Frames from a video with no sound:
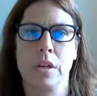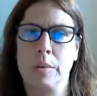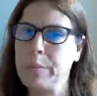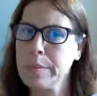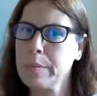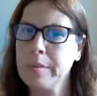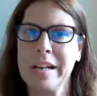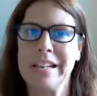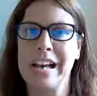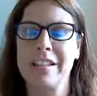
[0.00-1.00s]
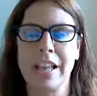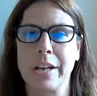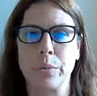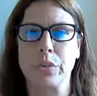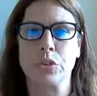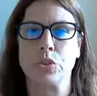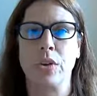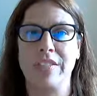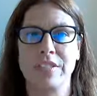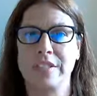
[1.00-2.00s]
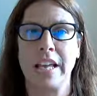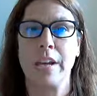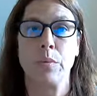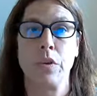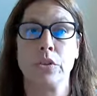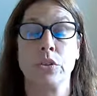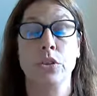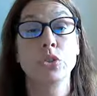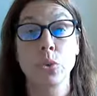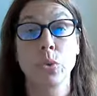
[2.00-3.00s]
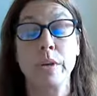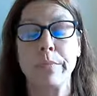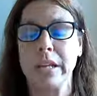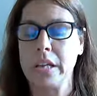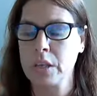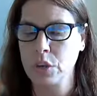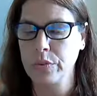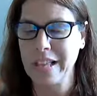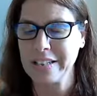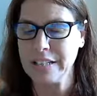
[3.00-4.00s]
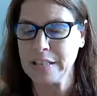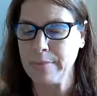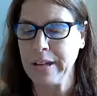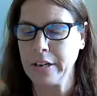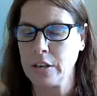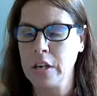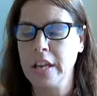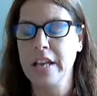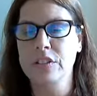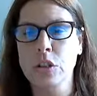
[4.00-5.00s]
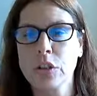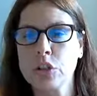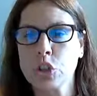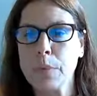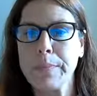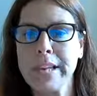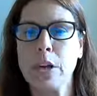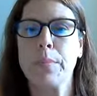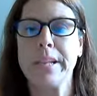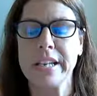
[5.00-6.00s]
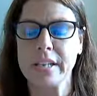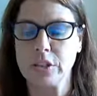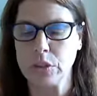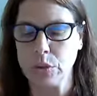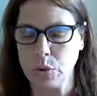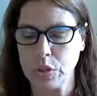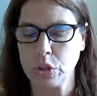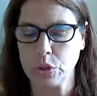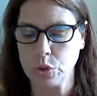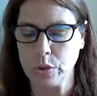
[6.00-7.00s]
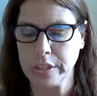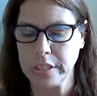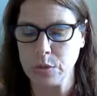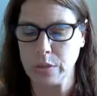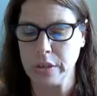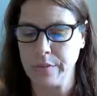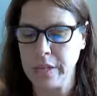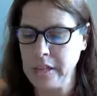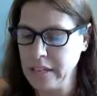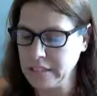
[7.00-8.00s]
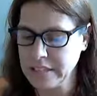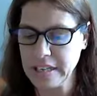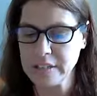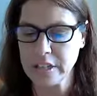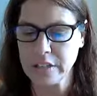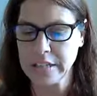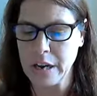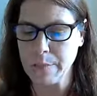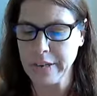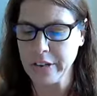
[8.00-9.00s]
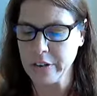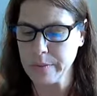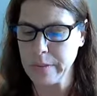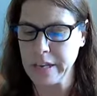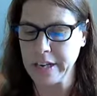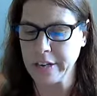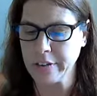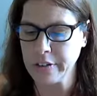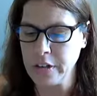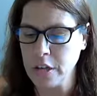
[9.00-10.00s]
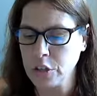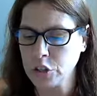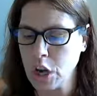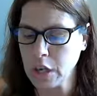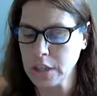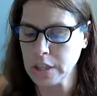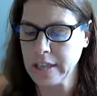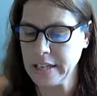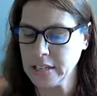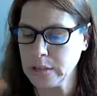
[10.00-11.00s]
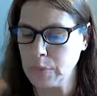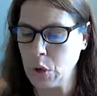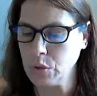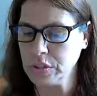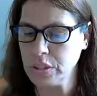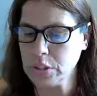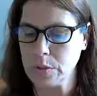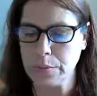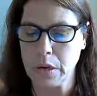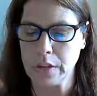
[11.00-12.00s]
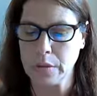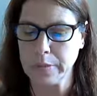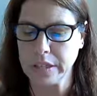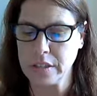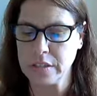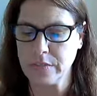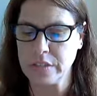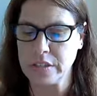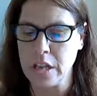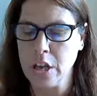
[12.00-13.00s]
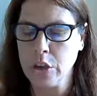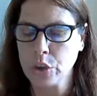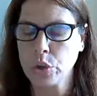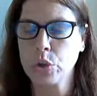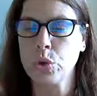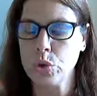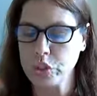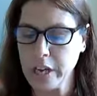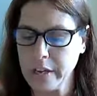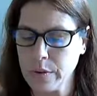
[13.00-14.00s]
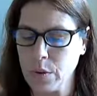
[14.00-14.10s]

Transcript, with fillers: people may not like what you have to say or what you're doing, but you know, that doesn't matter. As long as you're being obedient to the Lord and you're doing his will. It says here, now Miriam and Aaron talked against Moses, their brother, because of his Cushite